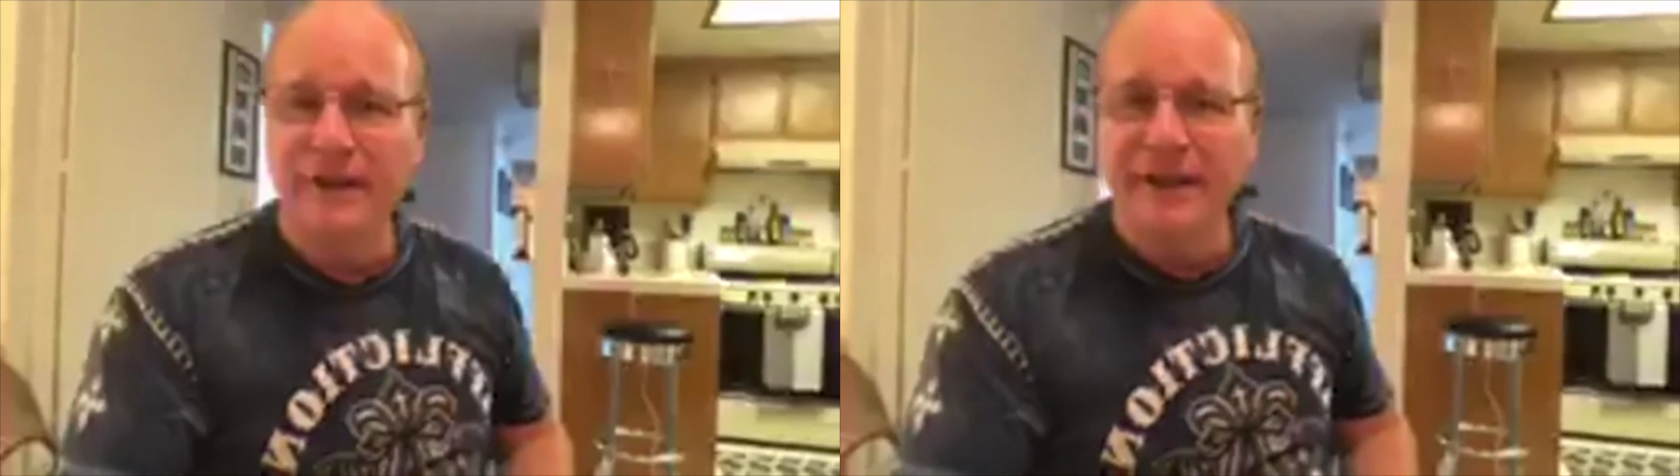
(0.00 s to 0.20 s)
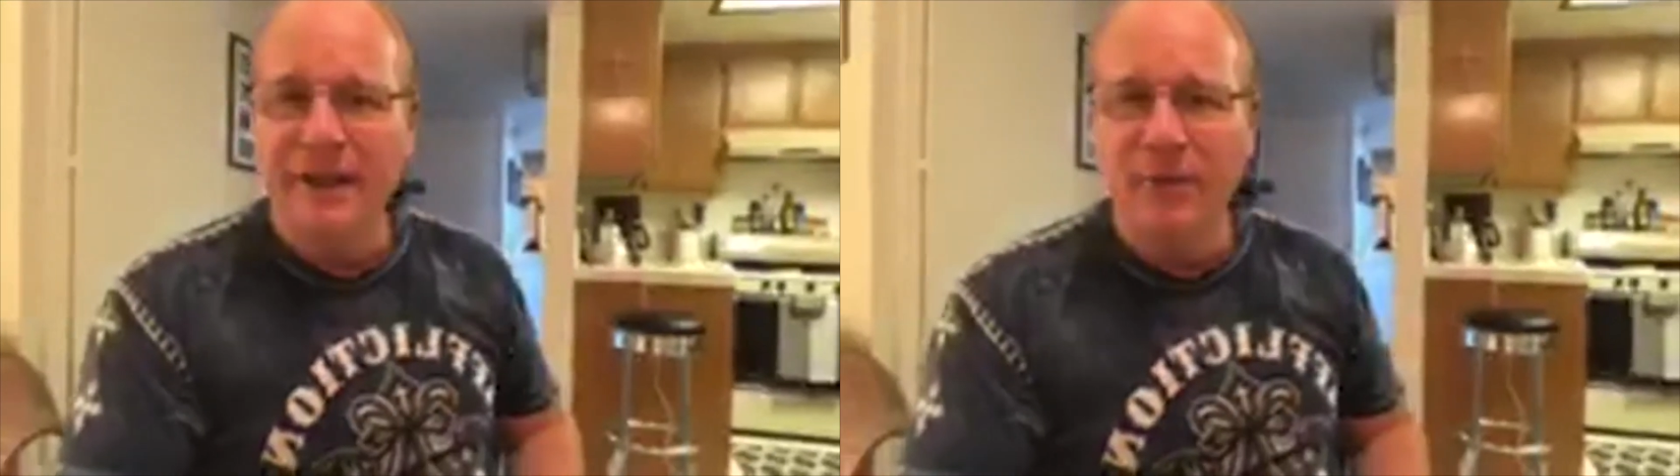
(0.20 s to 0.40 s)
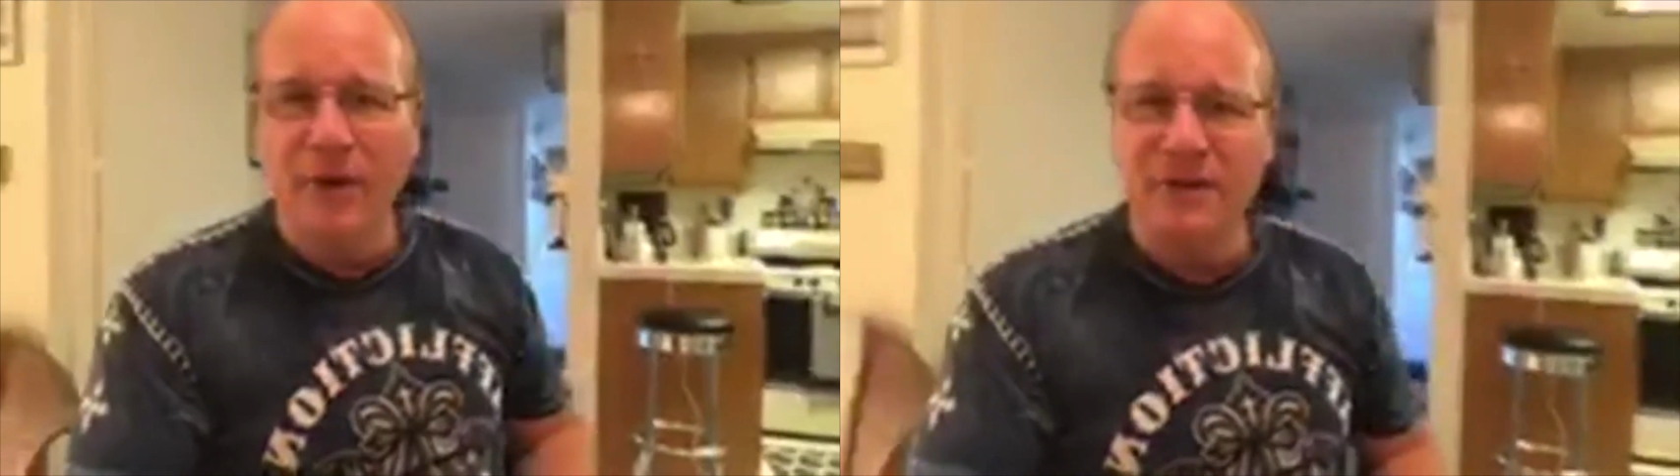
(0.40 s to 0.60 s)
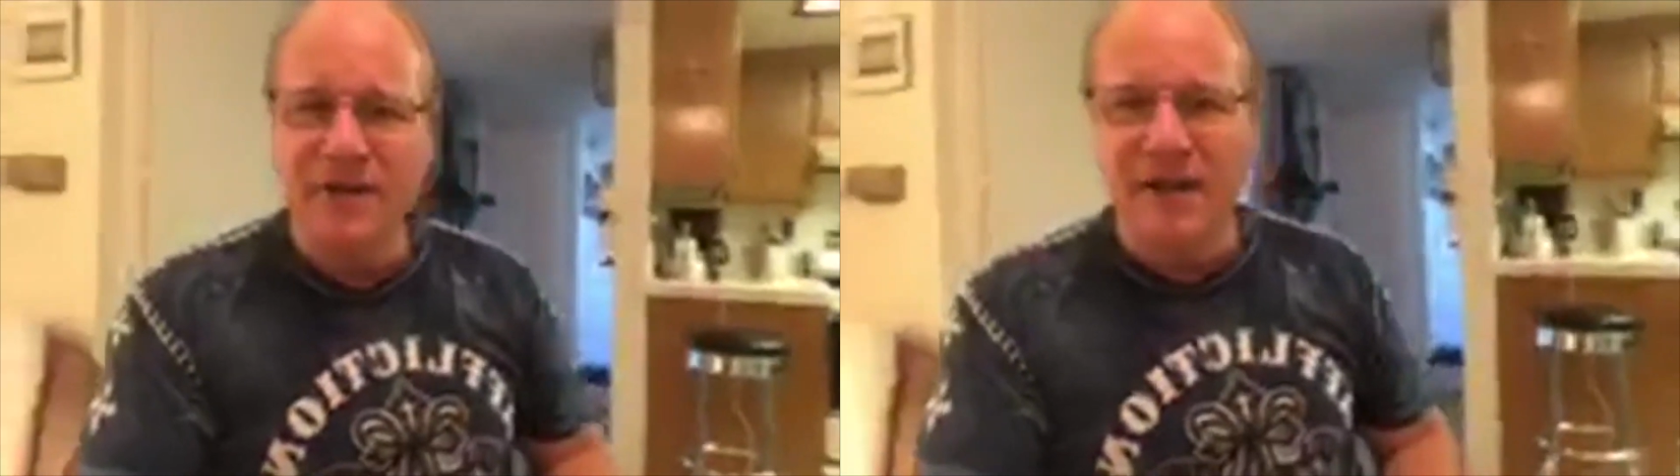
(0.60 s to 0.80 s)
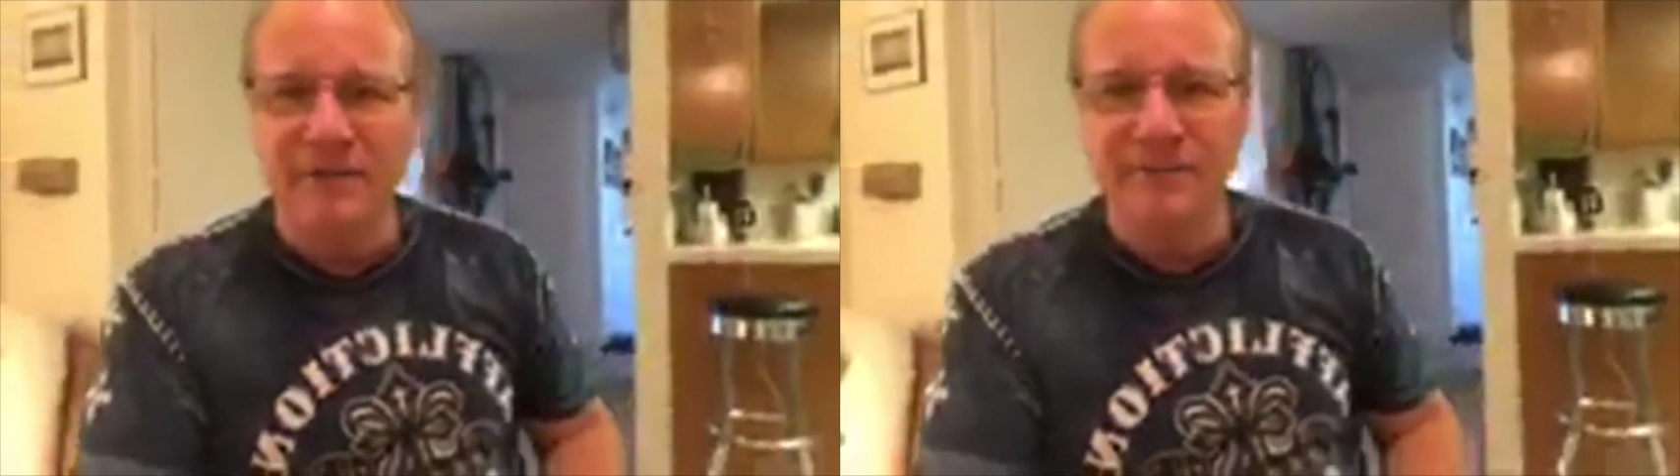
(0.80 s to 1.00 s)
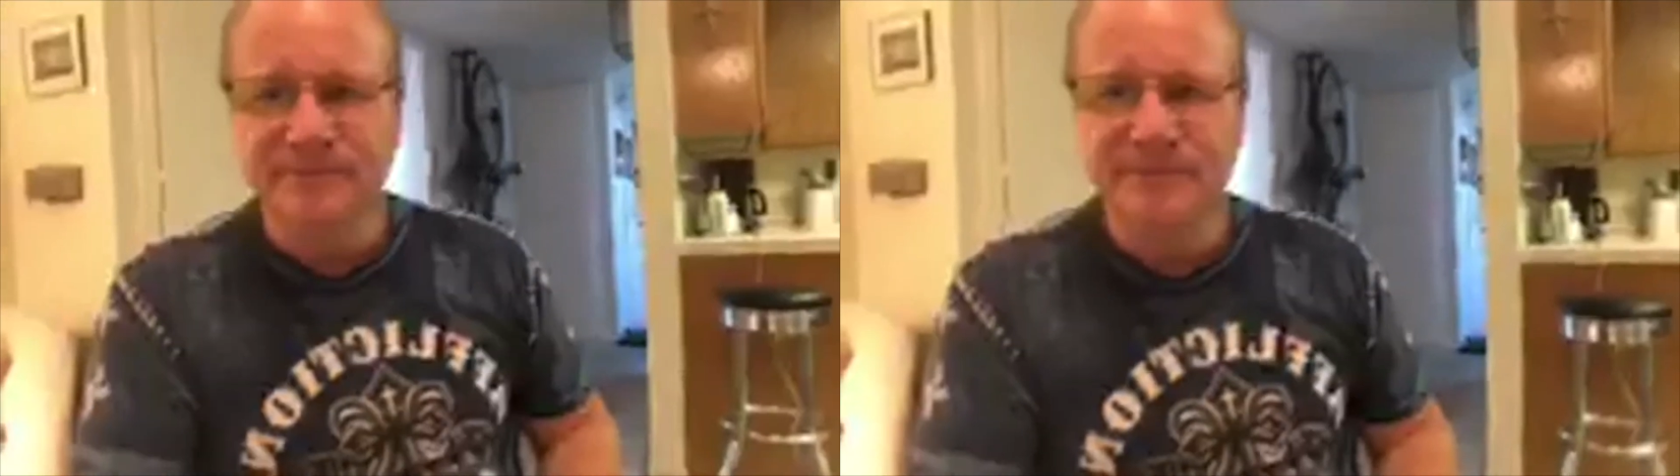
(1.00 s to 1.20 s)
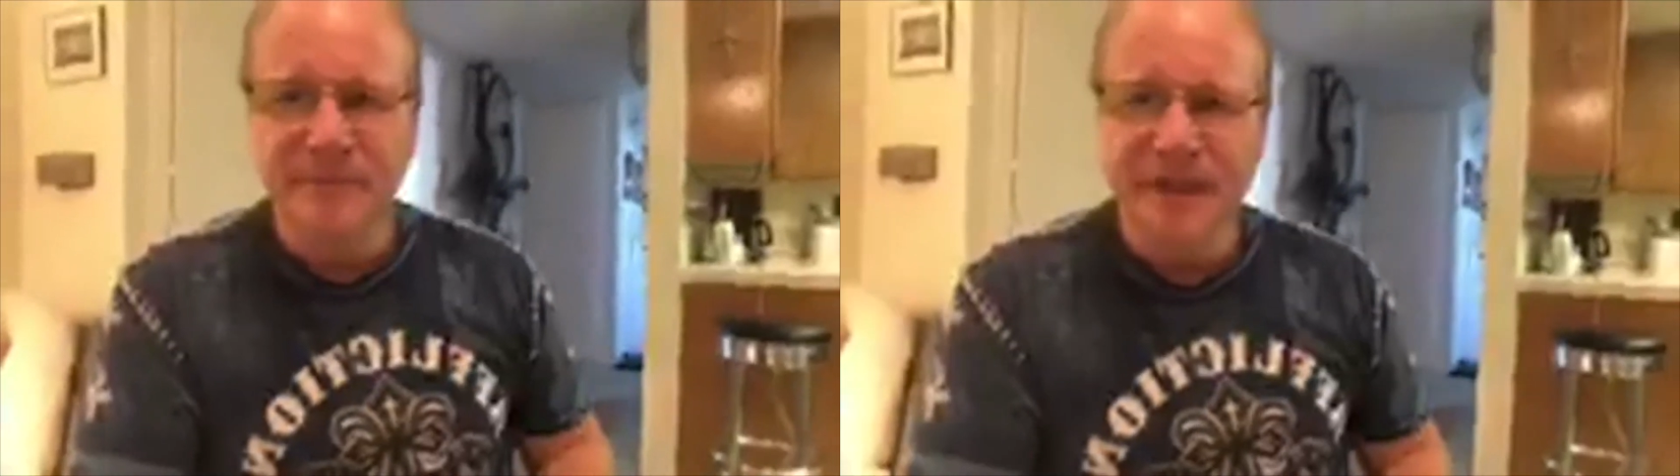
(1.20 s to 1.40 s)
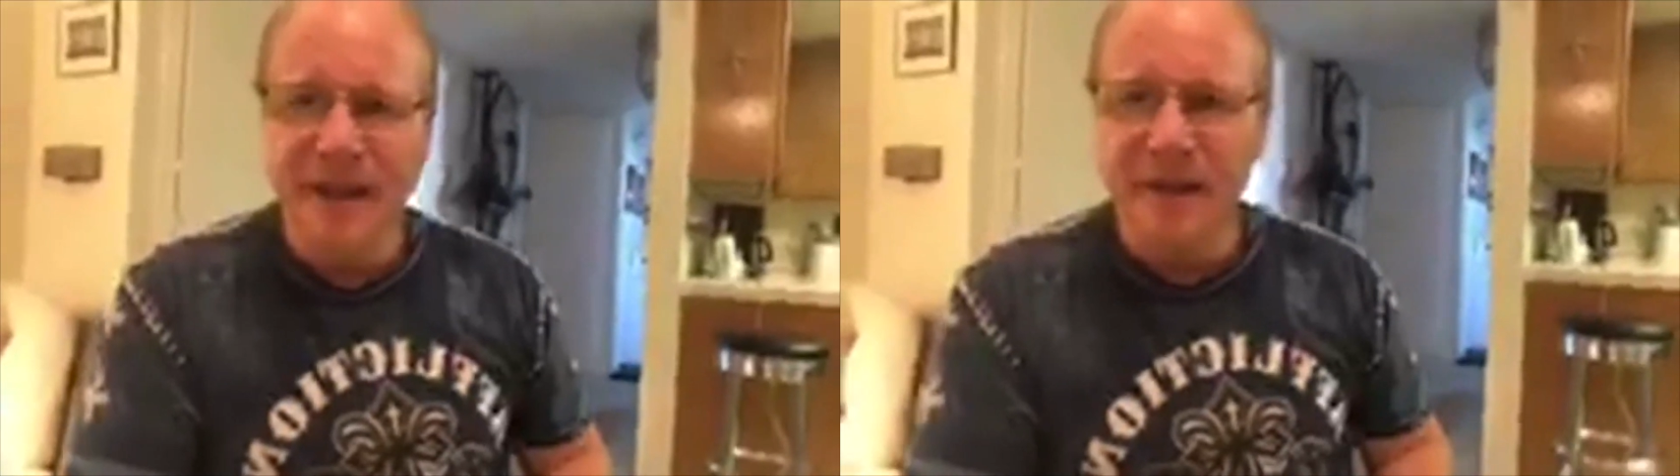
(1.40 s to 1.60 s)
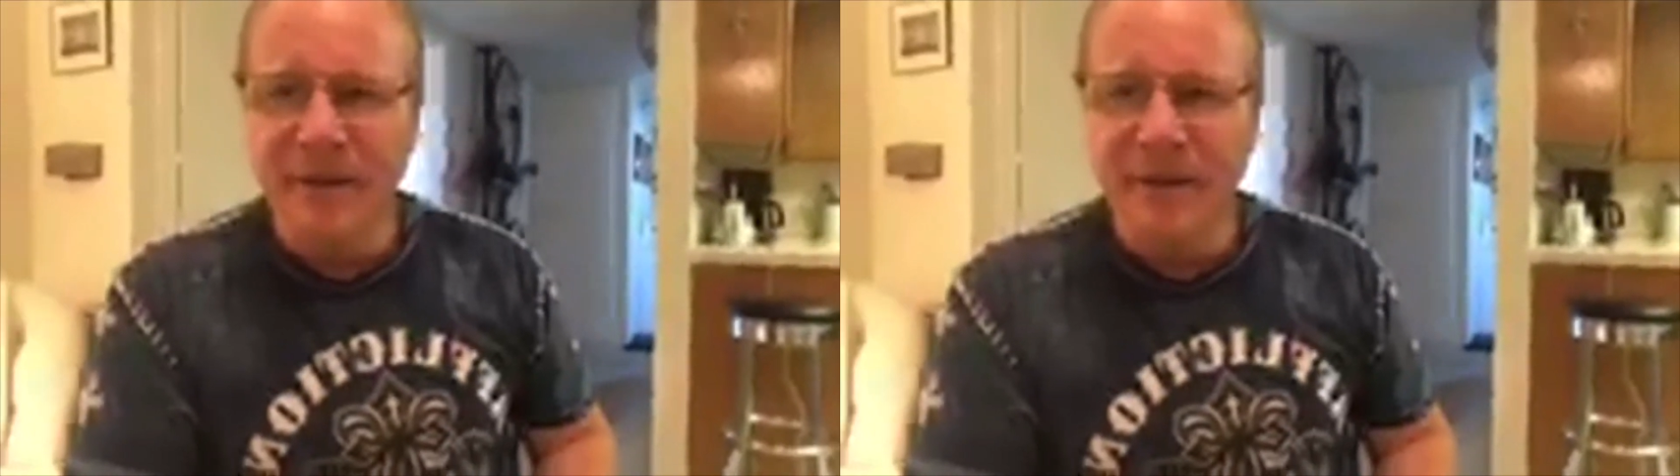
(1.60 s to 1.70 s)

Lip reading: it works out and